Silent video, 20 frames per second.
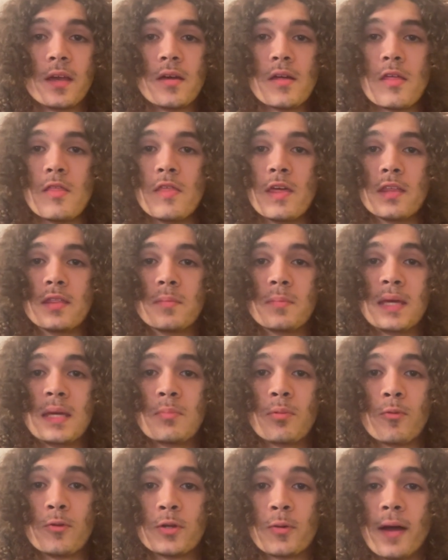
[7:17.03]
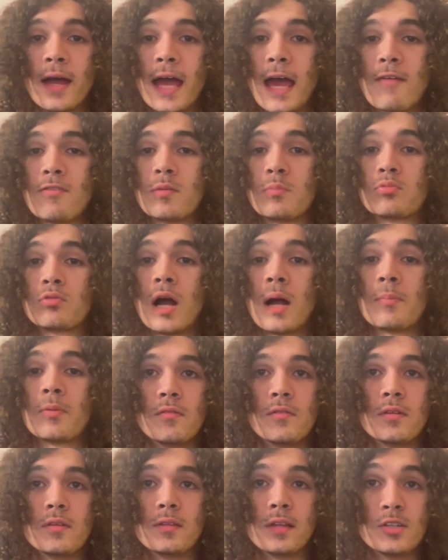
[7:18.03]
that the people don't have the proper
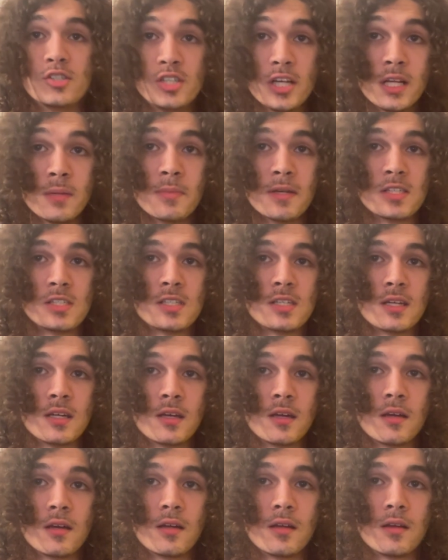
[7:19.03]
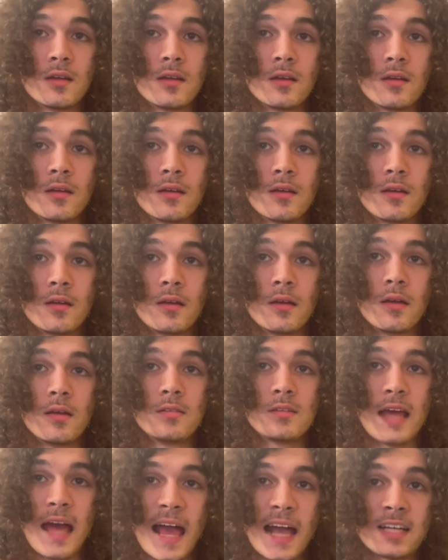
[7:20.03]
legitimacy
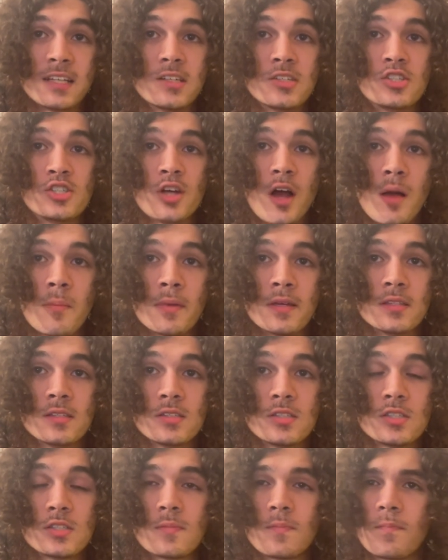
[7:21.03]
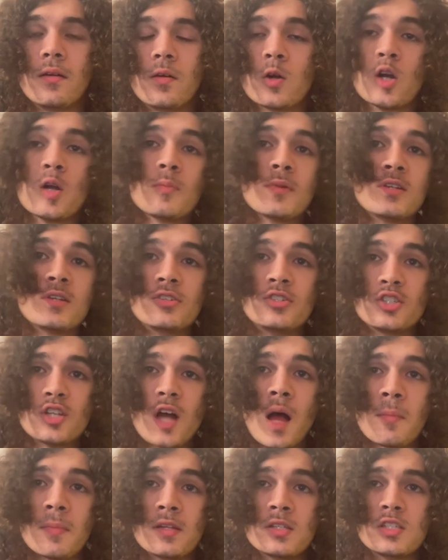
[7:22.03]
to act as shamans. Urban
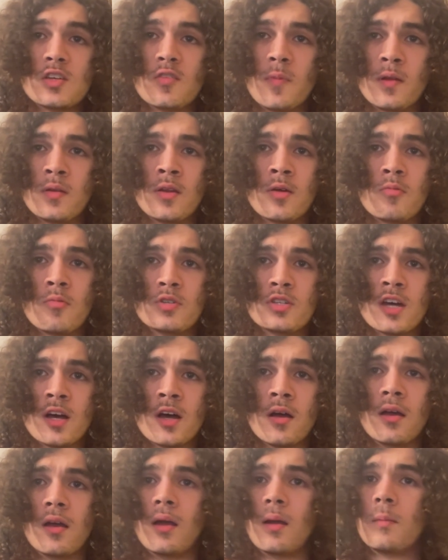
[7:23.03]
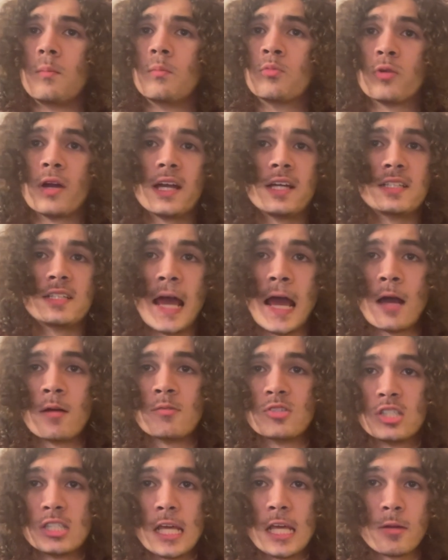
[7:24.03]
shamans have been known to break down
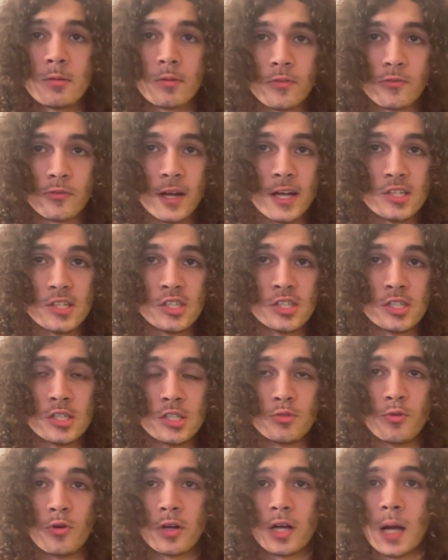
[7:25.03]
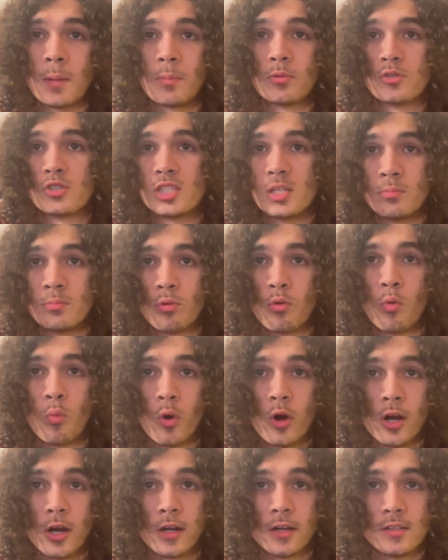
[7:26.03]
sacred phrases into a couple simple
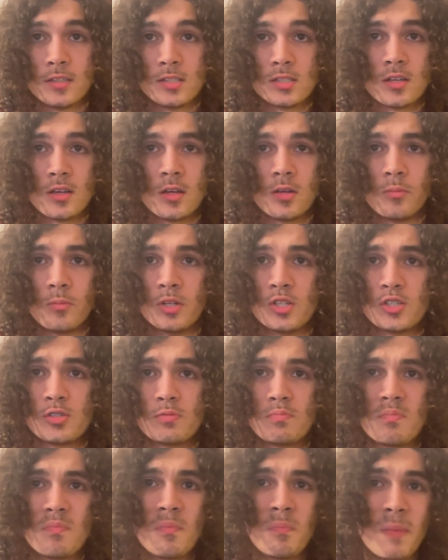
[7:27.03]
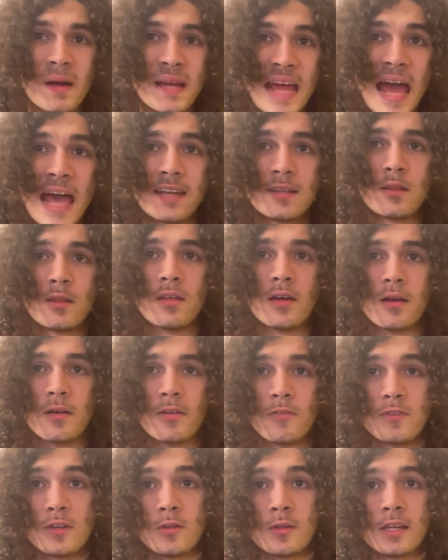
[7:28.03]
words, which might add to the
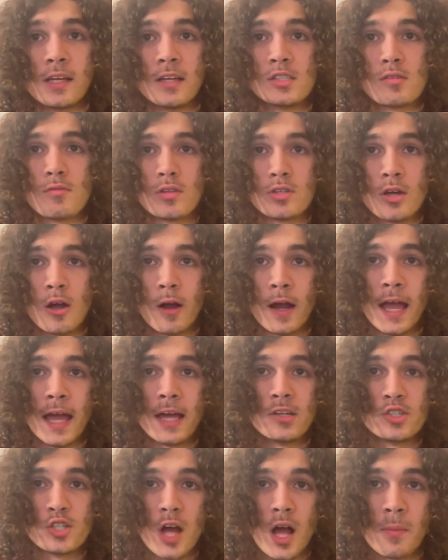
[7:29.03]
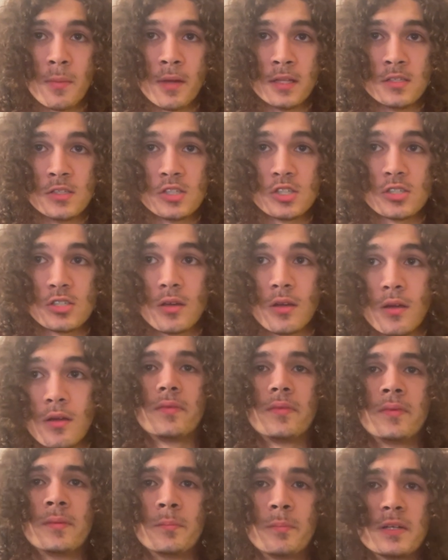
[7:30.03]
feelings of the Darkhad shamans.
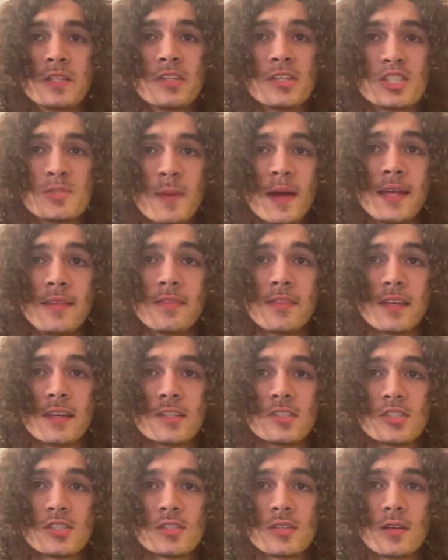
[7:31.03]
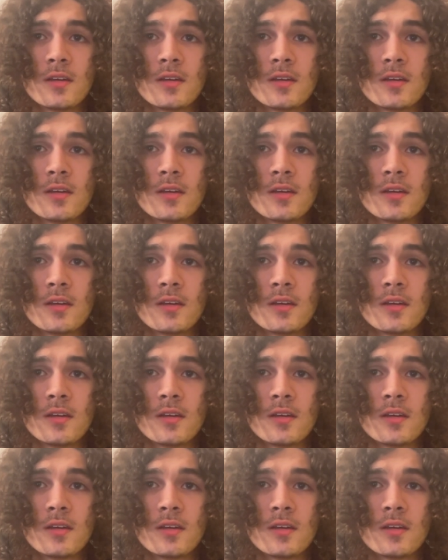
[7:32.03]
But despite this,